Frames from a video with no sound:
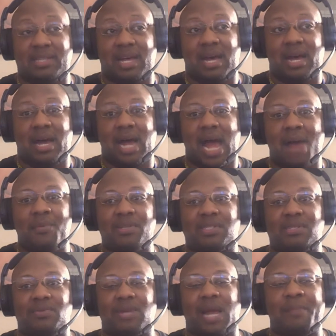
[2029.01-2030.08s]

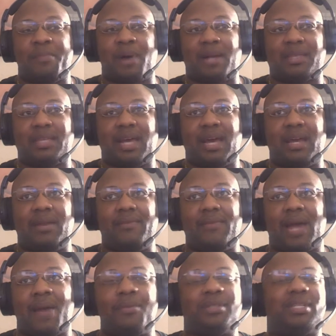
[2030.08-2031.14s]
When I bought that,
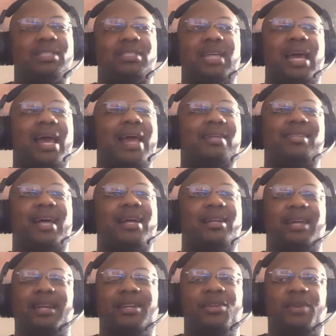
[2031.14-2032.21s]
I was just excited to
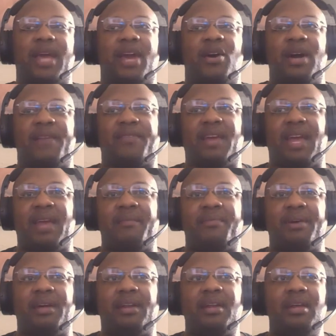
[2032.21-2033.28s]
get a new KOF game,
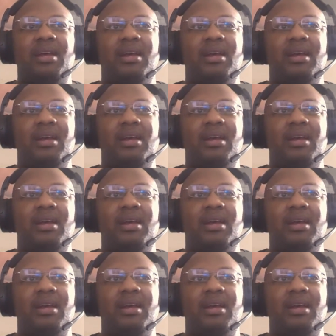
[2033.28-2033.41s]
but